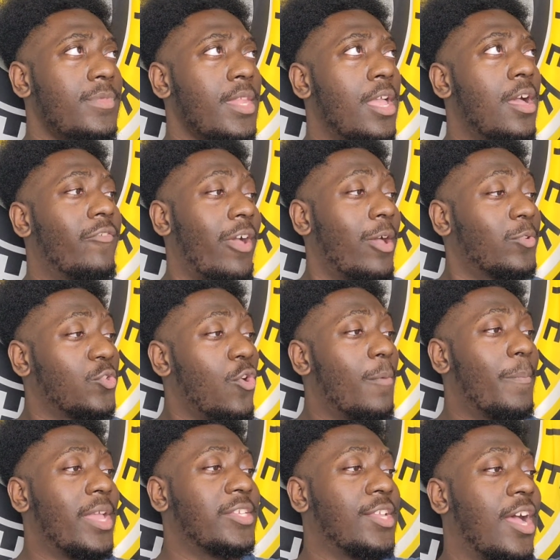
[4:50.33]
I was
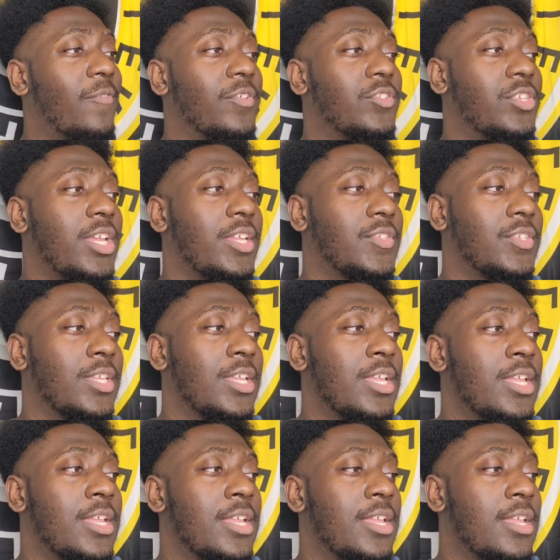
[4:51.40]
going based off of just
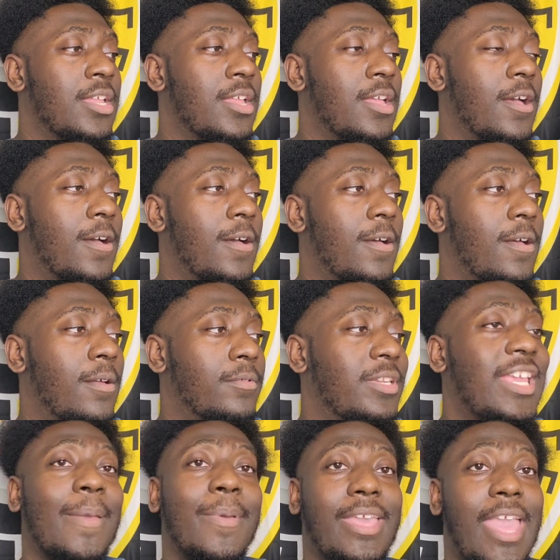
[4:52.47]

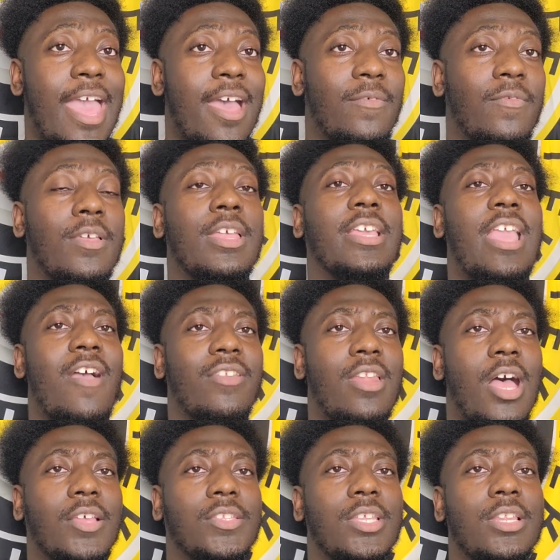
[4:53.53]
DK Metcalf and Calvin
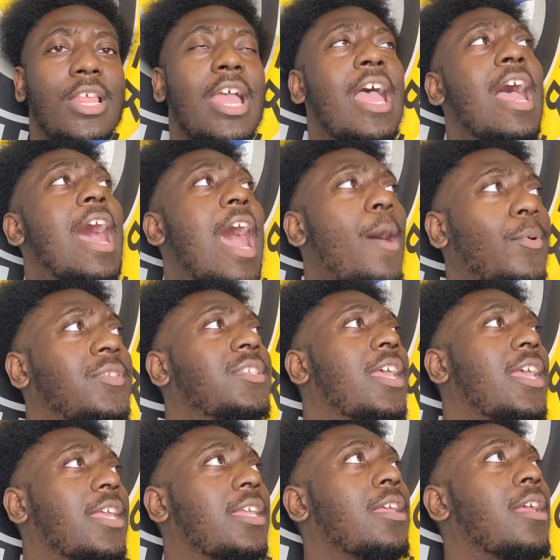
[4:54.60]
Austin, I would
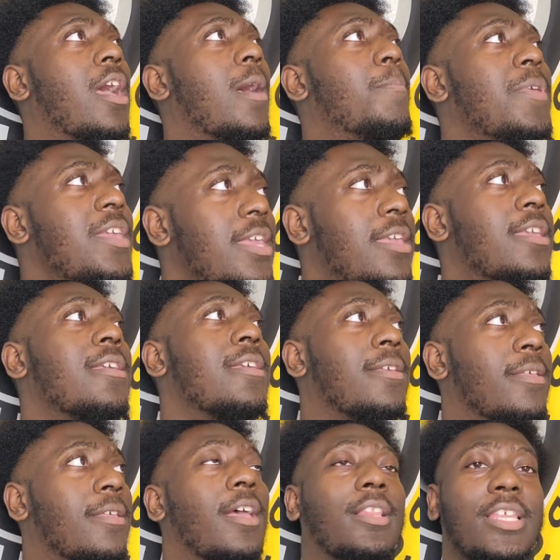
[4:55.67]
say a B,
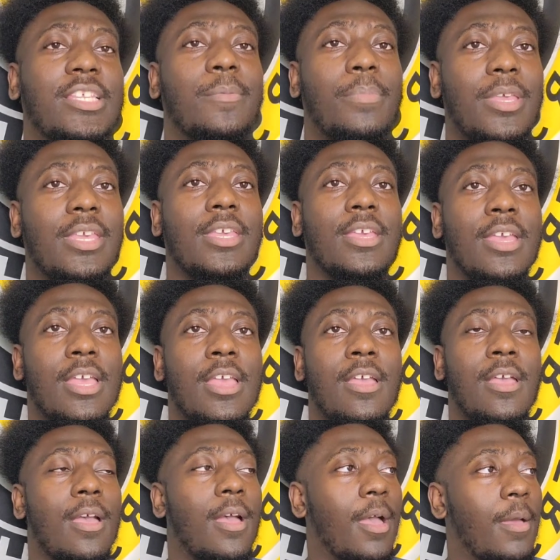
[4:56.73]
at least a B.
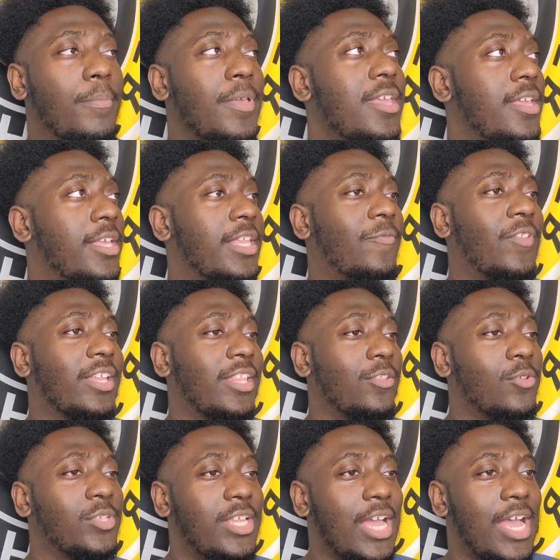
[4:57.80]
B, because I feel like that
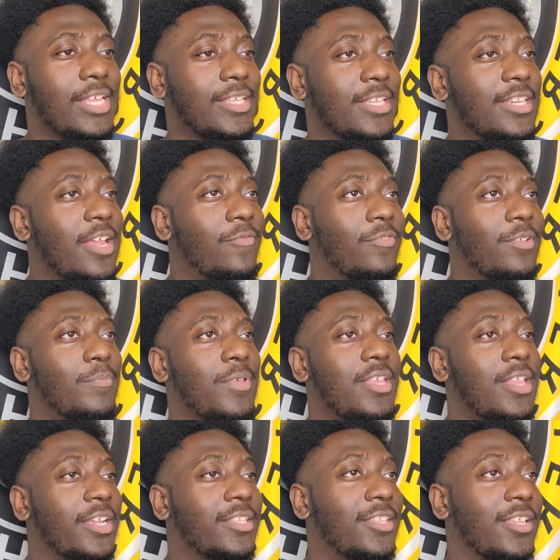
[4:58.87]
those guys can definitely be
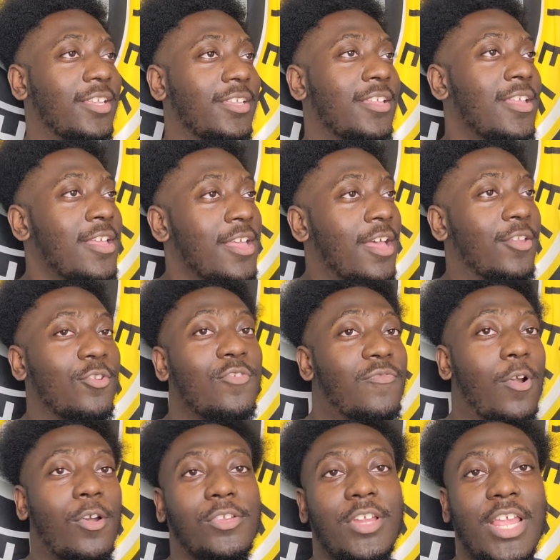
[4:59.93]
like a new
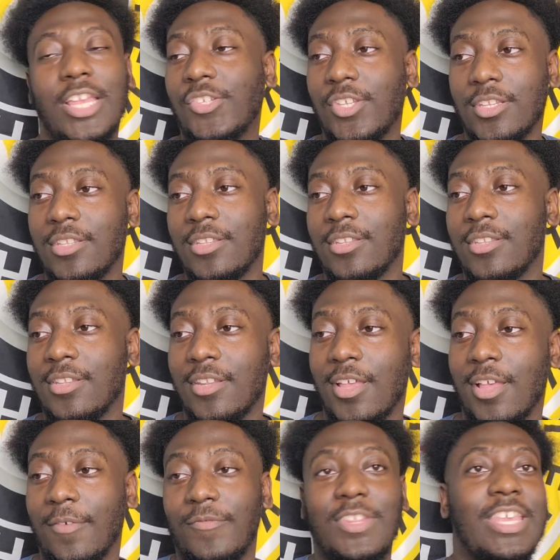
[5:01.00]
version
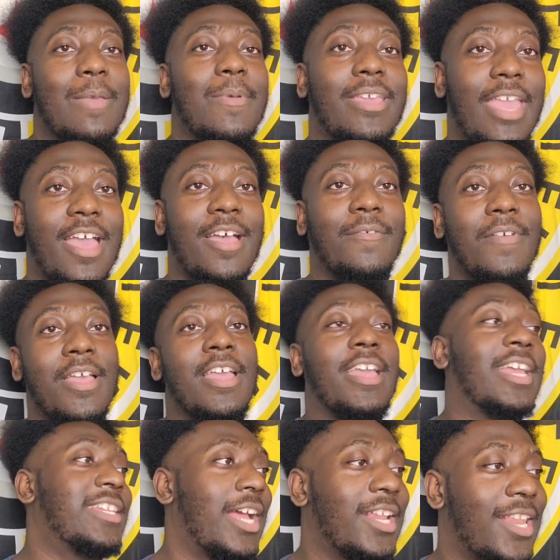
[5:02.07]
of DK Metcalf
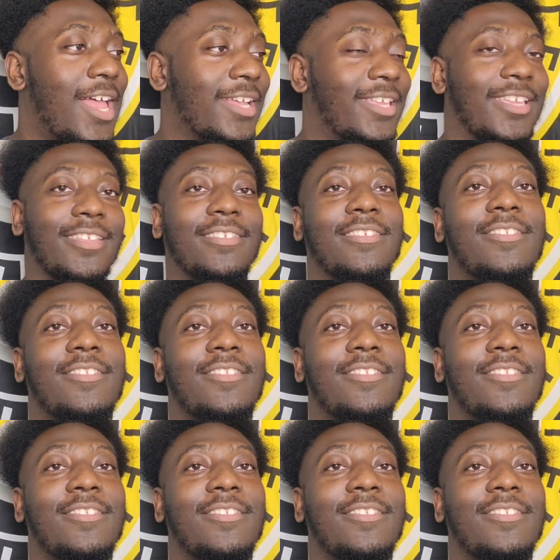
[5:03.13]
and Tyler Lockett.